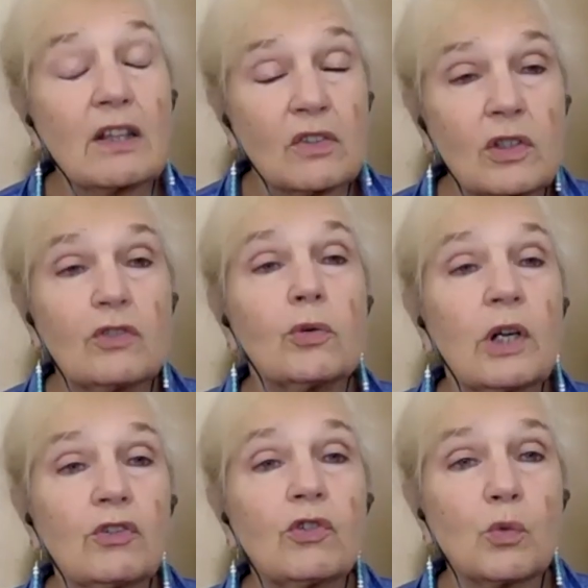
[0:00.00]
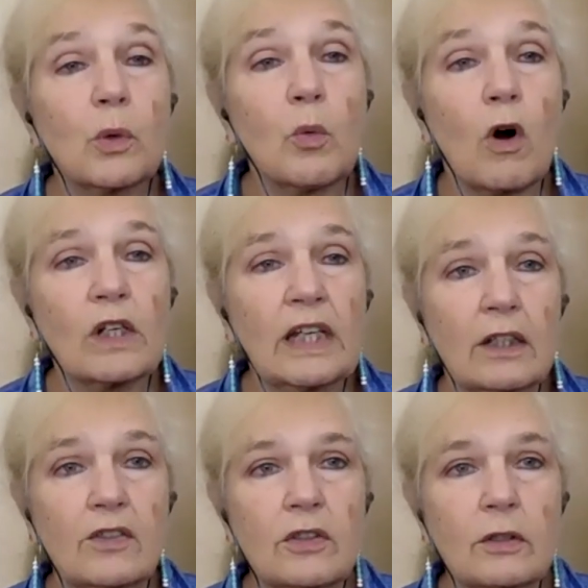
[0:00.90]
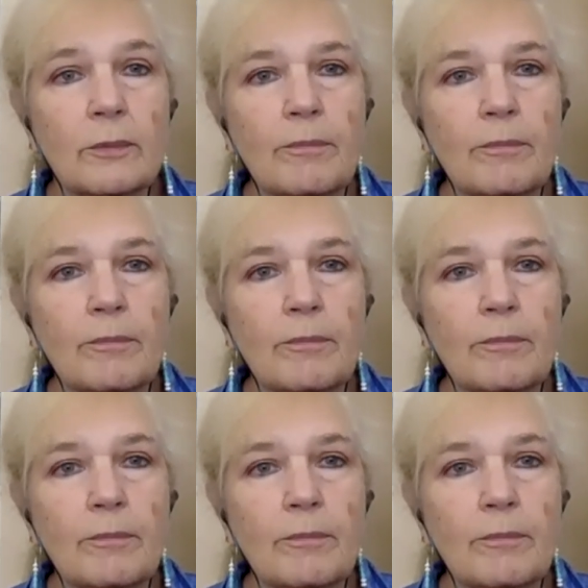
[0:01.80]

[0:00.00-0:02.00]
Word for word: the situations we're walking into.